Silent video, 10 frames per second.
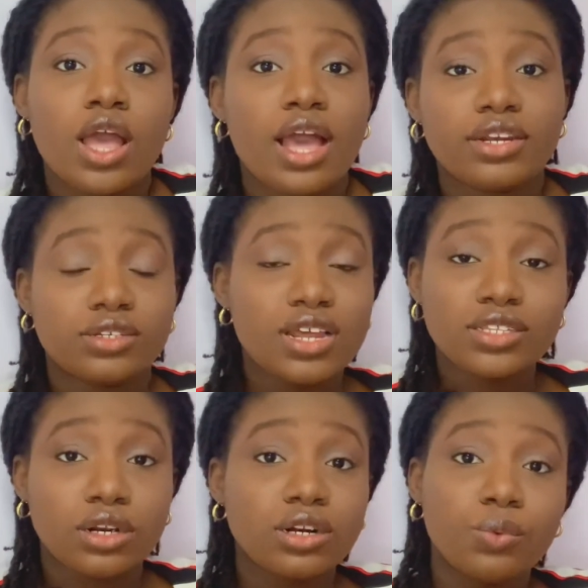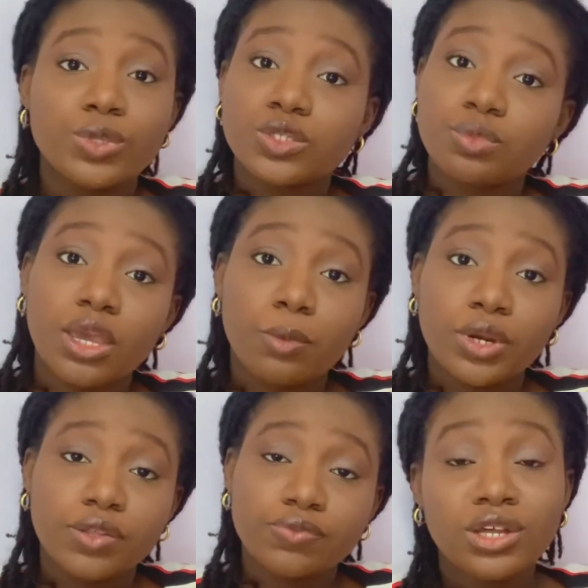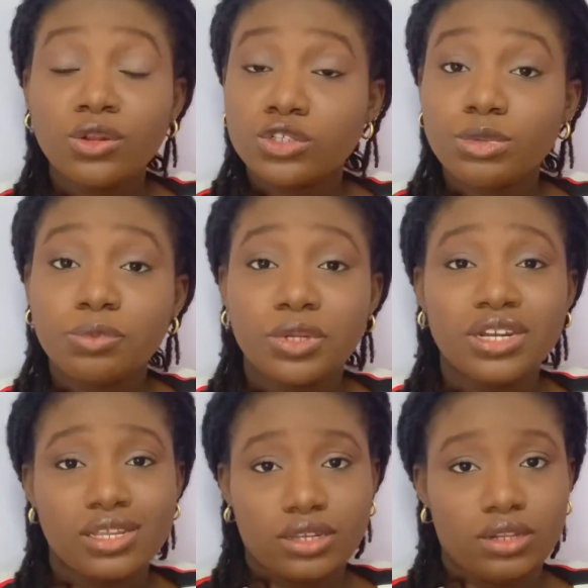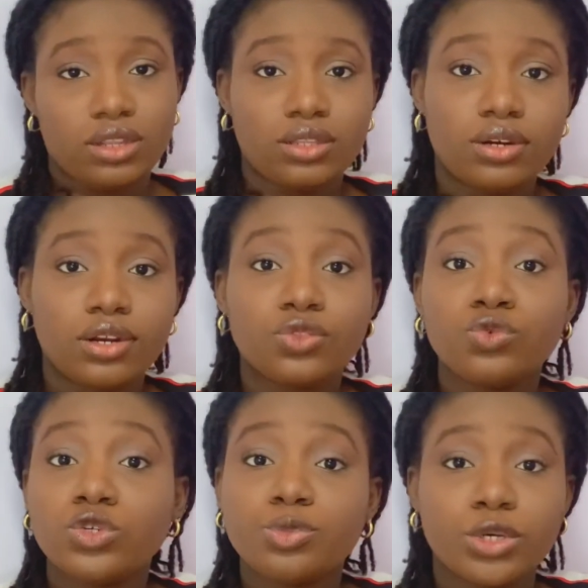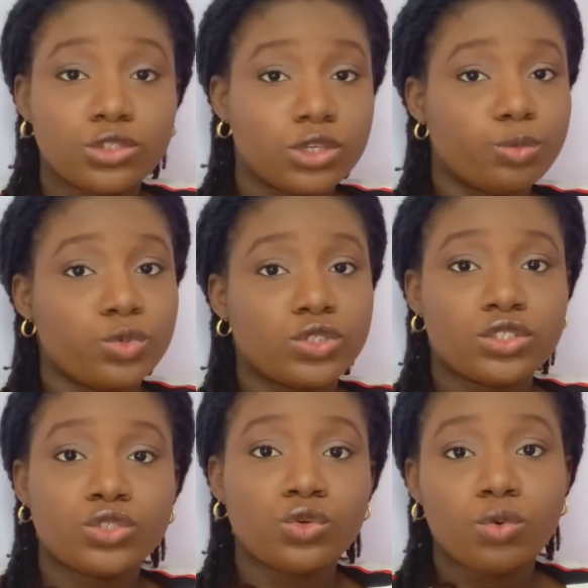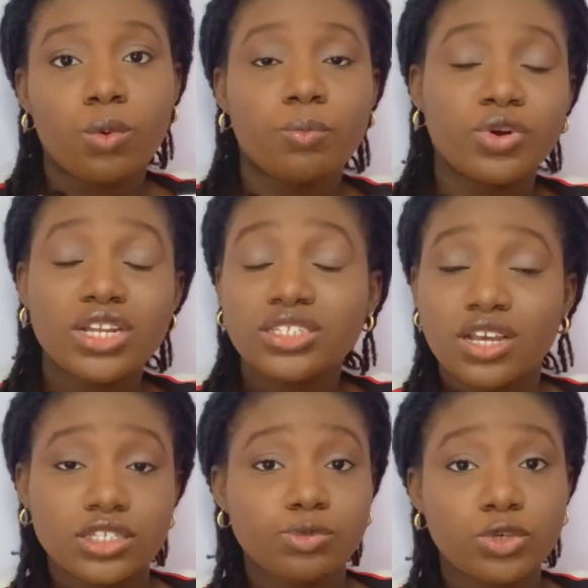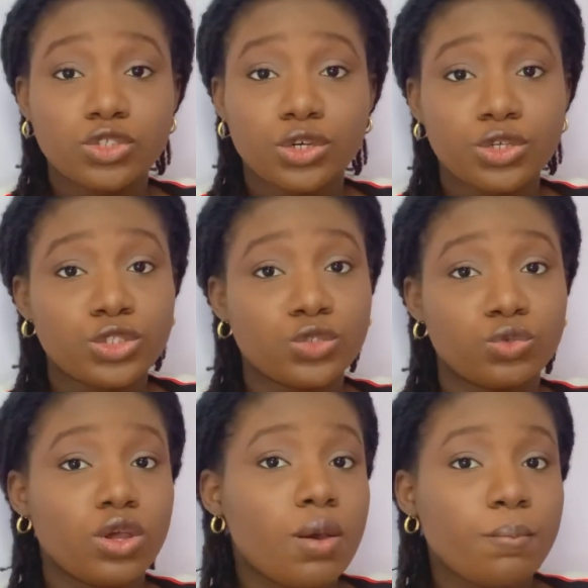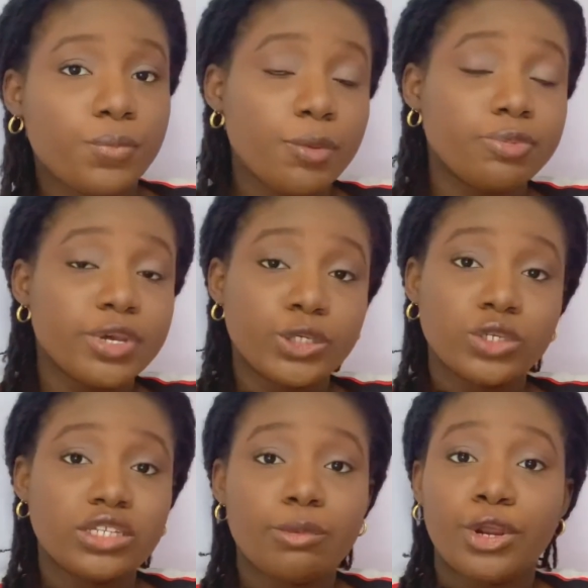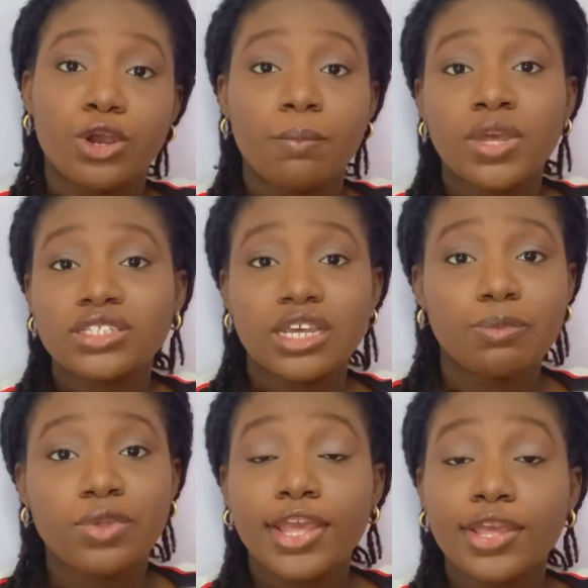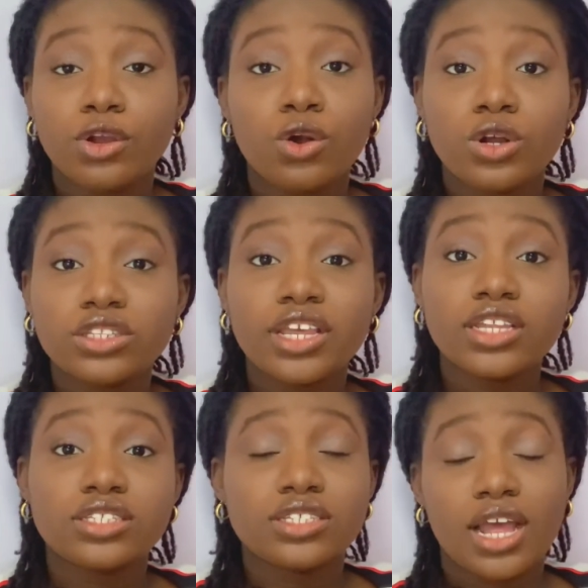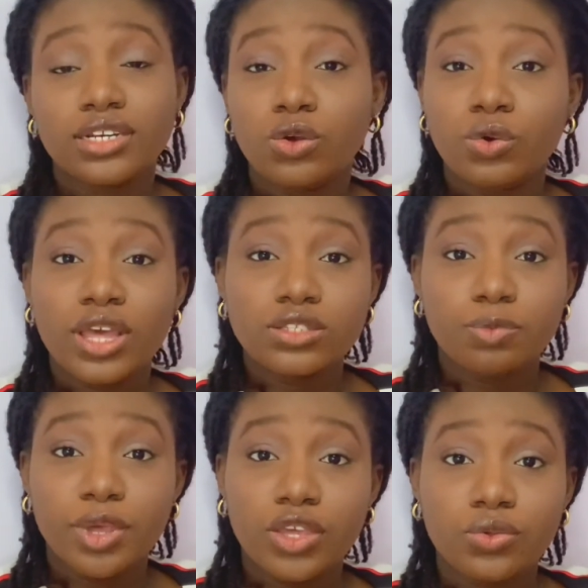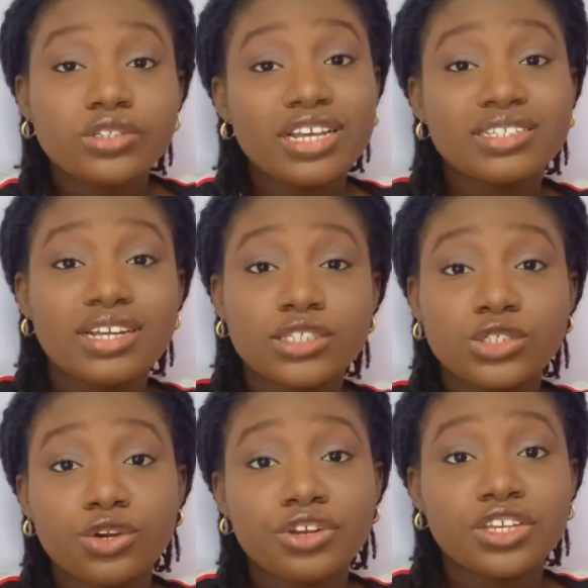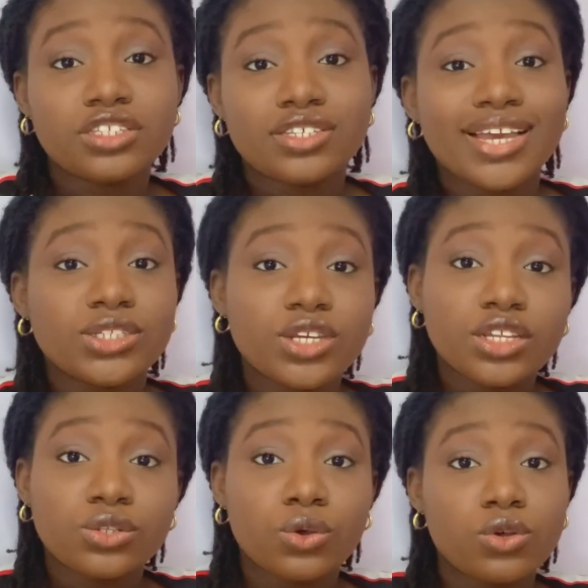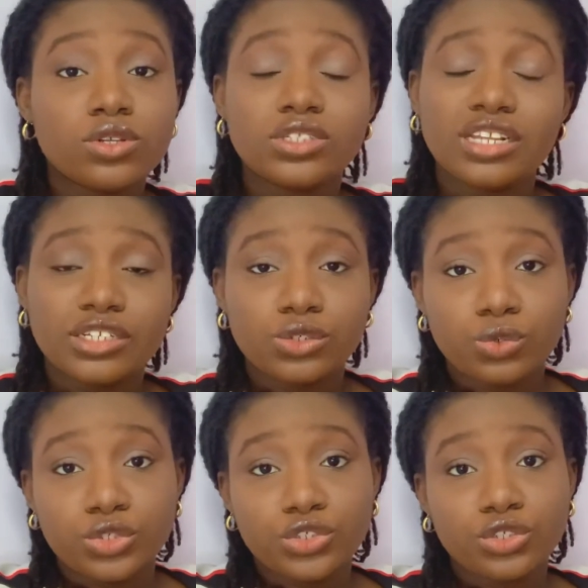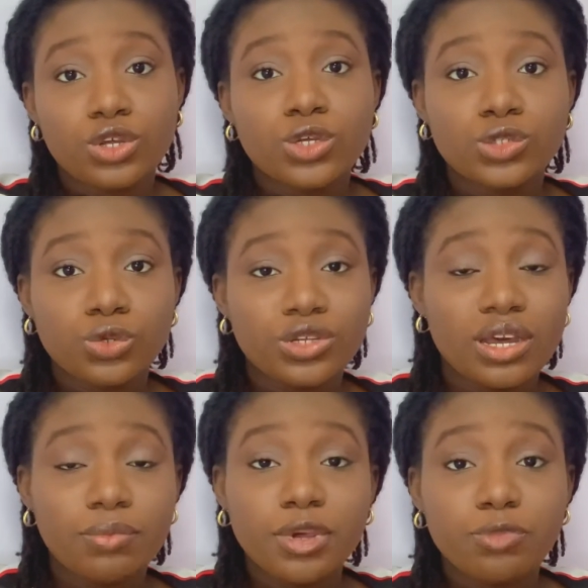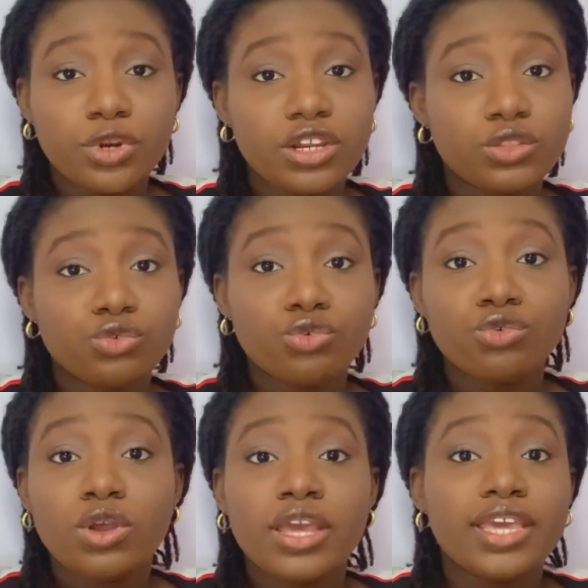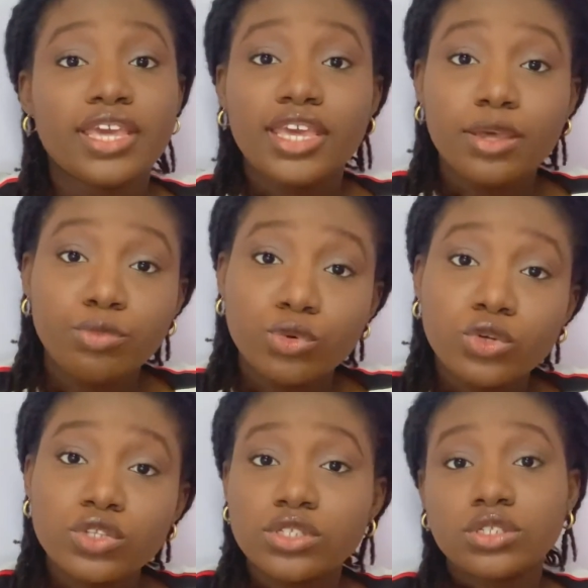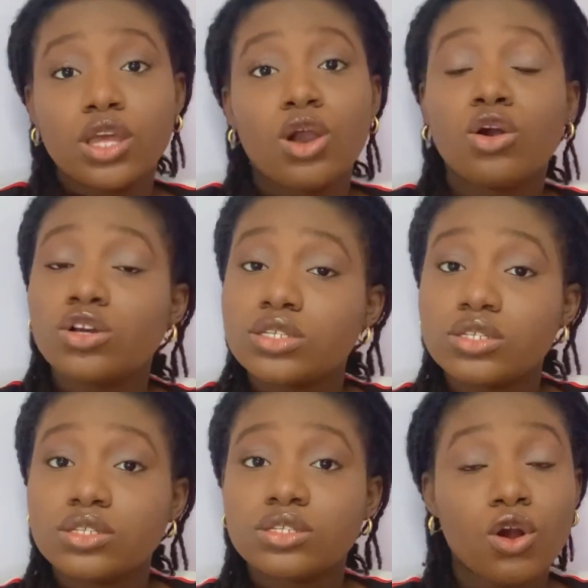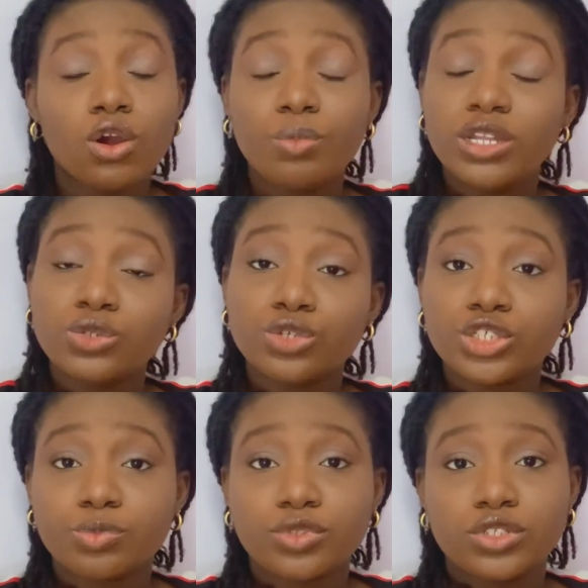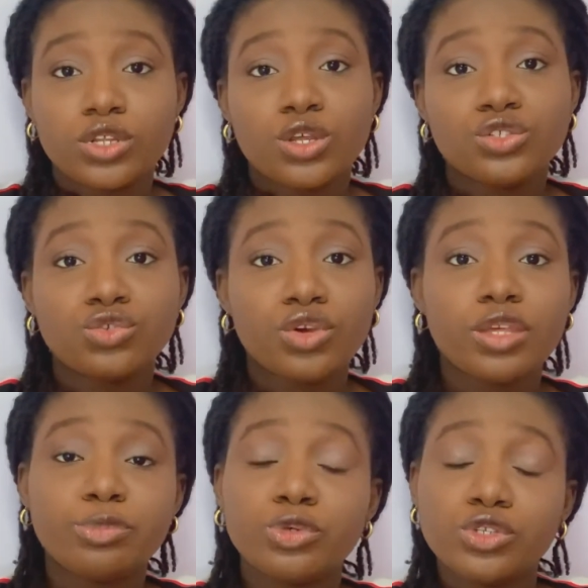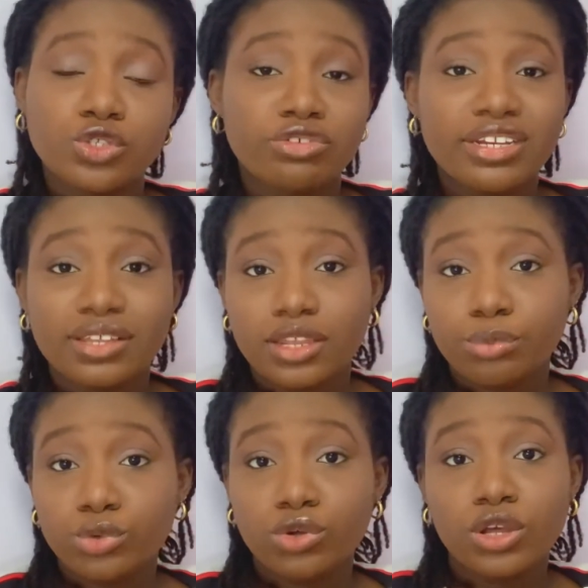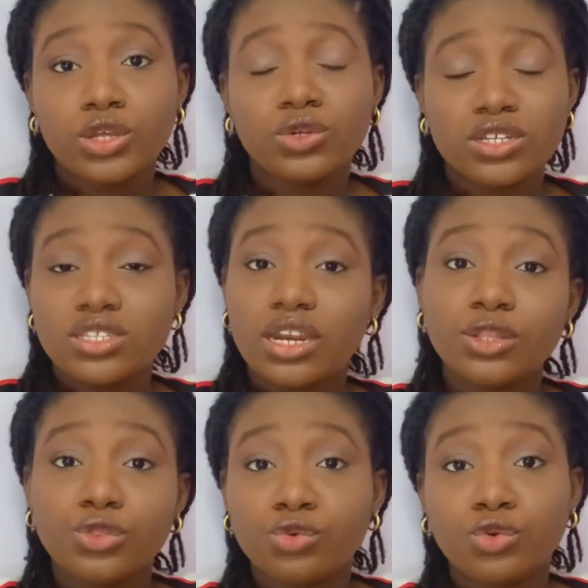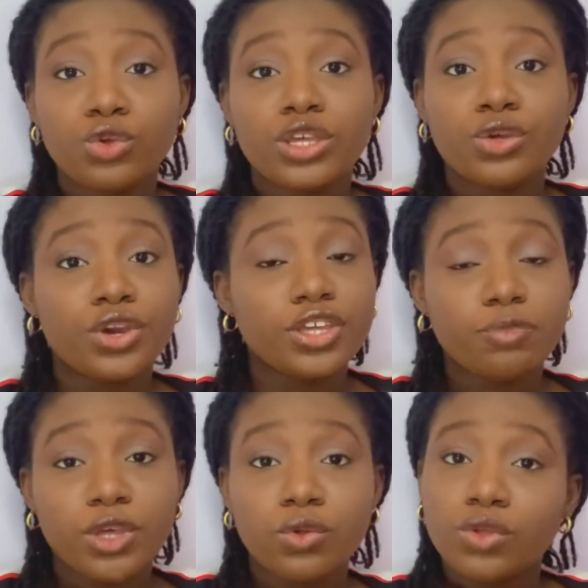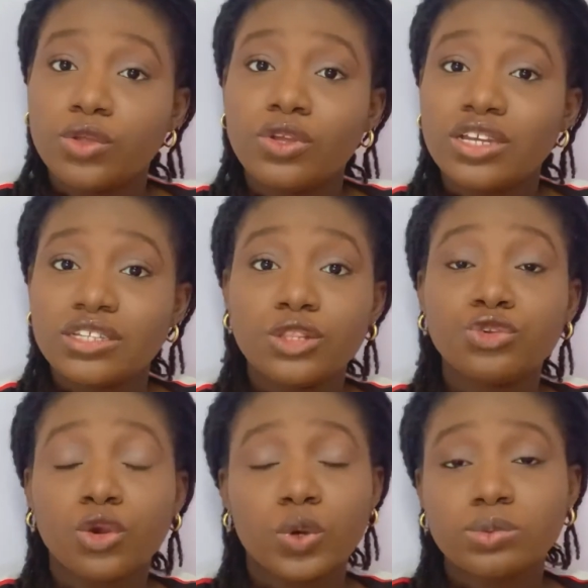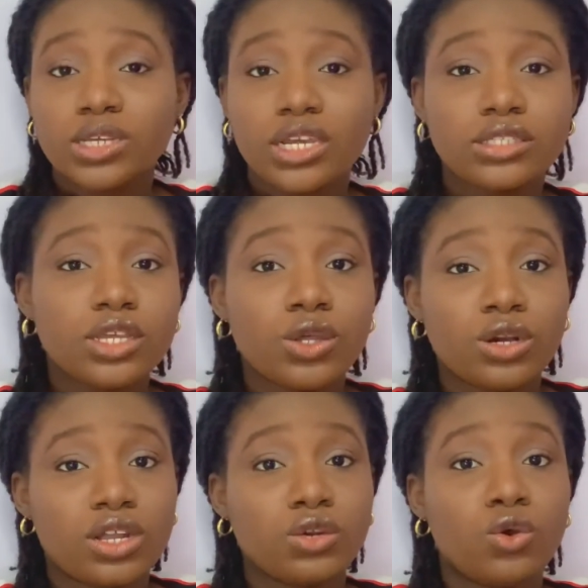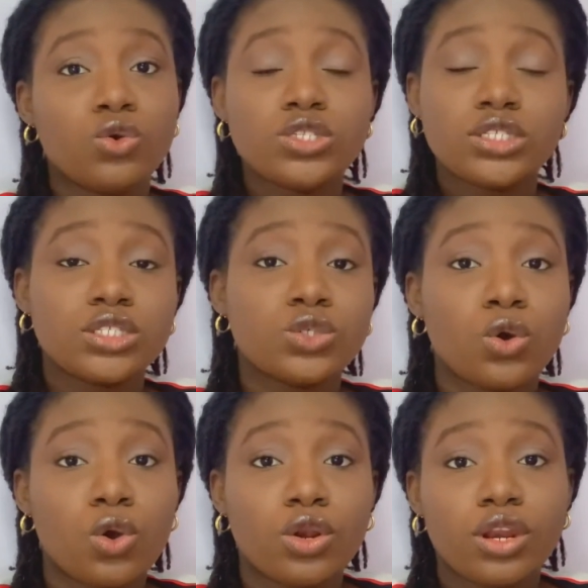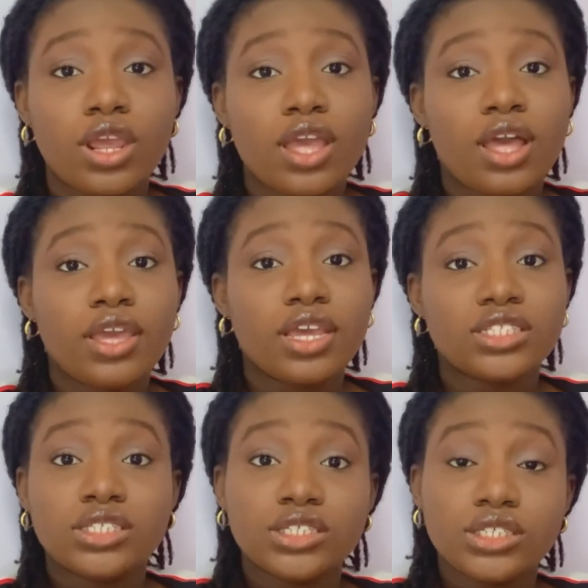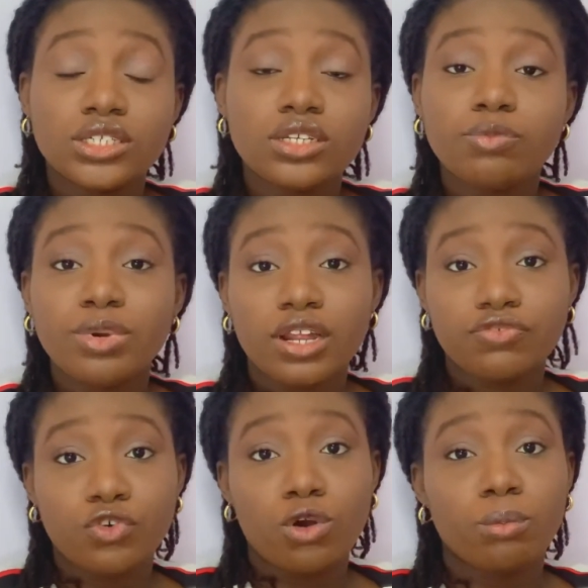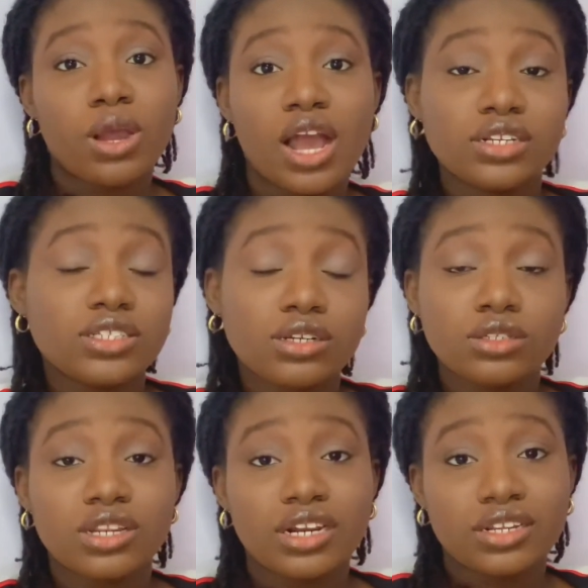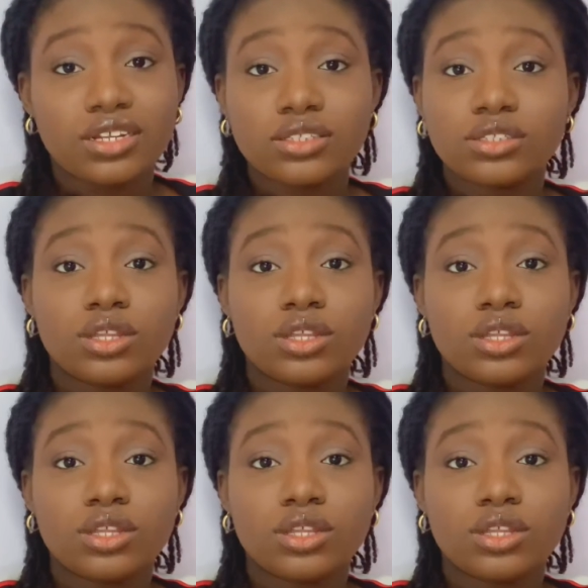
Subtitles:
And that's another way to make money. You can also make money as an entertainer through sponsored posts. So brands can sponsor you to maybe mention them or recommend them in your content, and they will get to pay you. Next category is the educator slash coach. So you can make money through ebooks, courses, or mentorships. So ebooks, you write an ebook, you can sell it through your email, you can sell it through your website, you can host it on a teaching platform and sell it like that.